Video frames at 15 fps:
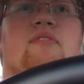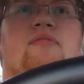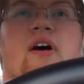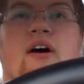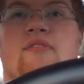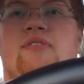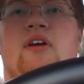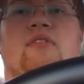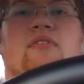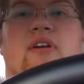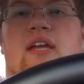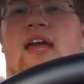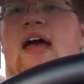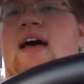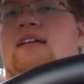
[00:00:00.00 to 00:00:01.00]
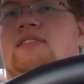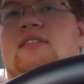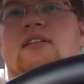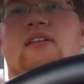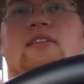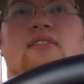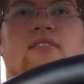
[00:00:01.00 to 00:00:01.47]
valve cover
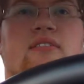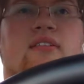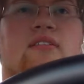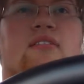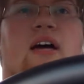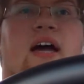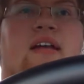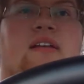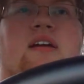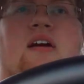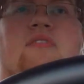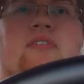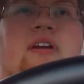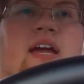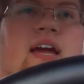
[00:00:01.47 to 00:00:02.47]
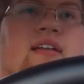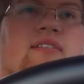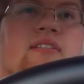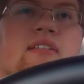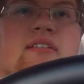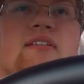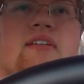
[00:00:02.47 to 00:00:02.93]
gaskets, the side cover
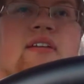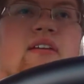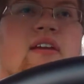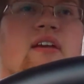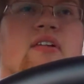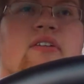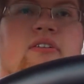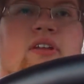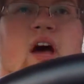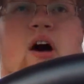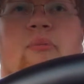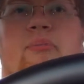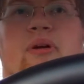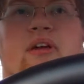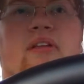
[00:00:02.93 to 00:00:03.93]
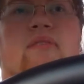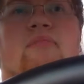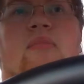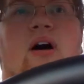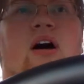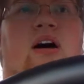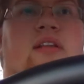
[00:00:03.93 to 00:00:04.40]
gasket, the killer dowel pin
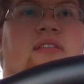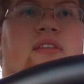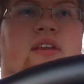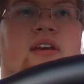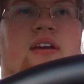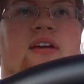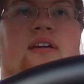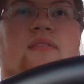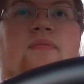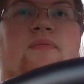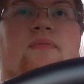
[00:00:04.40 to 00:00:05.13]
mod thing,